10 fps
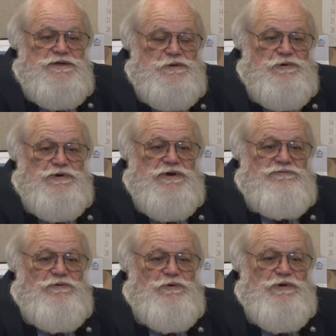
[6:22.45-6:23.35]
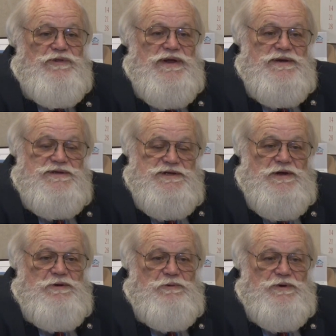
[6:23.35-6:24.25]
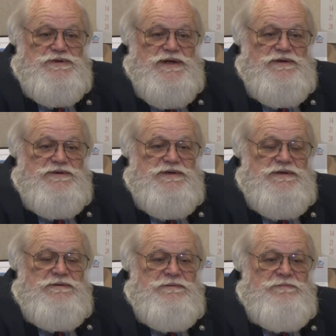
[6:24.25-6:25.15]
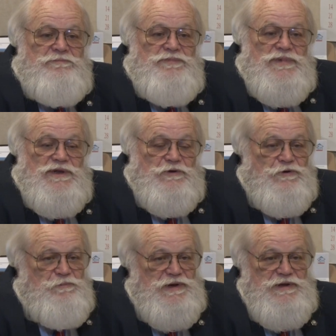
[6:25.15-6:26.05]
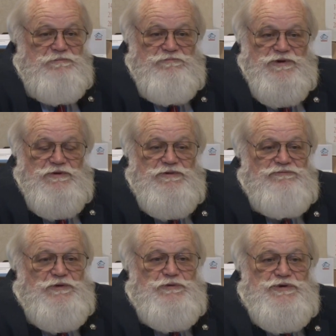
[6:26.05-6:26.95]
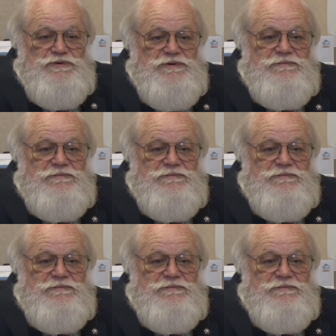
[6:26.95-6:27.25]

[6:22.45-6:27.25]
So we're looking forward to that and see how it works out. It could be, the future.